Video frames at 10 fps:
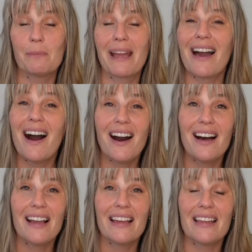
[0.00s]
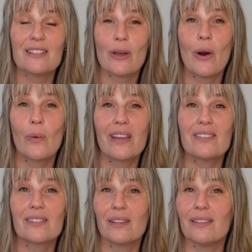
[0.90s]
and my eye, it's
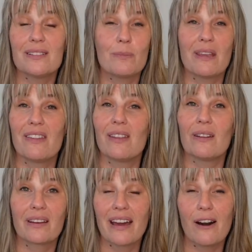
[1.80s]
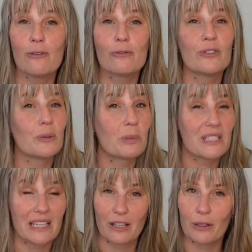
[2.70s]
always good to be on the lookout for
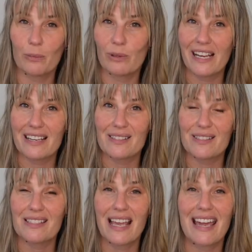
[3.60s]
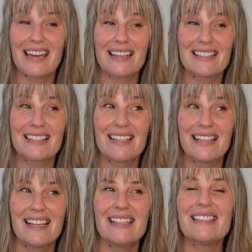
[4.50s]
particular brands and
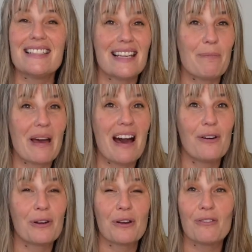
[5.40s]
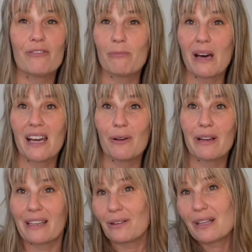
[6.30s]
step out of my
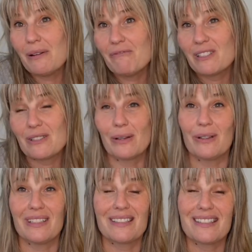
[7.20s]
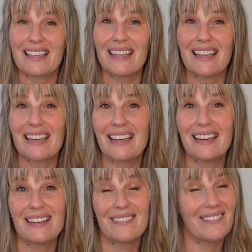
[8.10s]
regular comfort zone and see
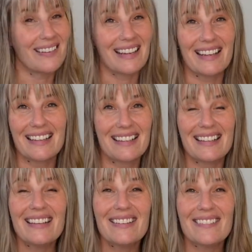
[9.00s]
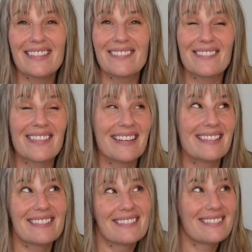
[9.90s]
what I can do and what
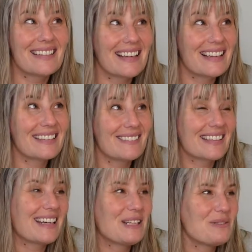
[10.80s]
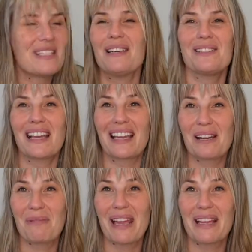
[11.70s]
what I what kind of sales I
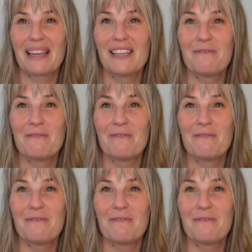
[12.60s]
can make.